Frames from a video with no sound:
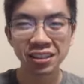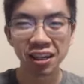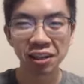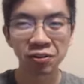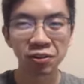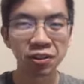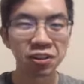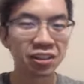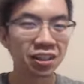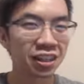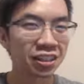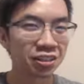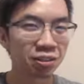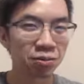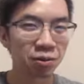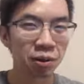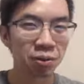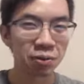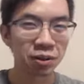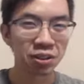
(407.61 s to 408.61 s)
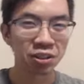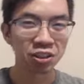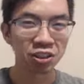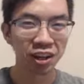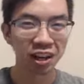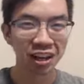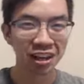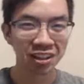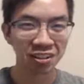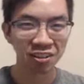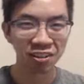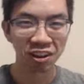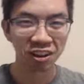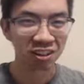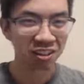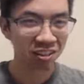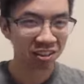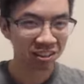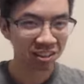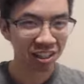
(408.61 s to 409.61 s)
I want you guys to maybe try it
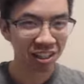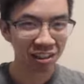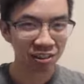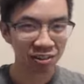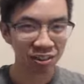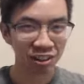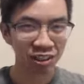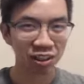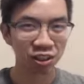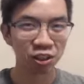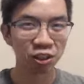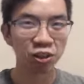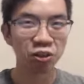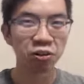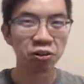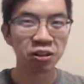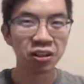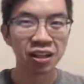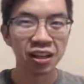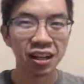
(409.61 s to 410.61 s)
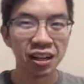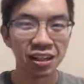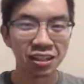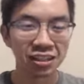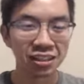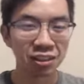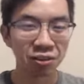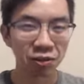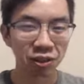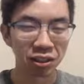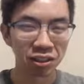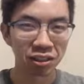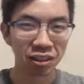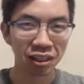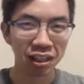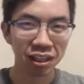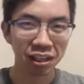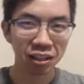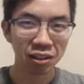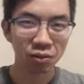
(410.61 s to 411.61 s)
on yourselves and then go and see what it's
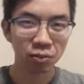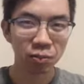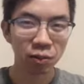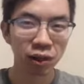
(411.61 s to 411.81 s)
like.